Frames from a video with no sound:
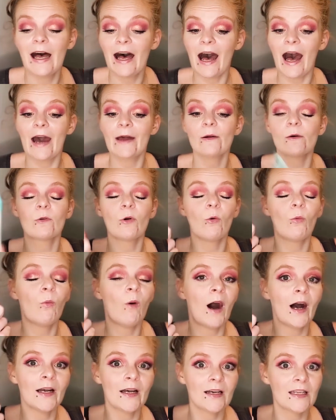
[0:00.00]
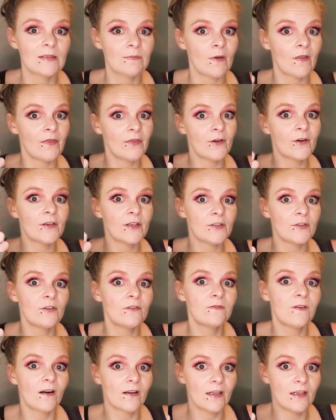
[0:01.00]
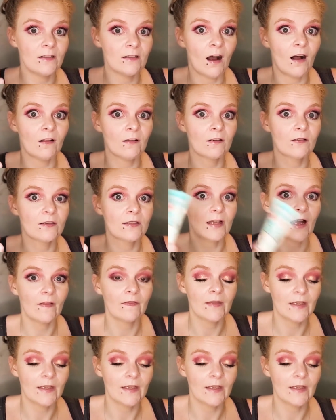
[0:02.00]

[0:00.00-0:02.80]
I don't know why I spent $32 fucking on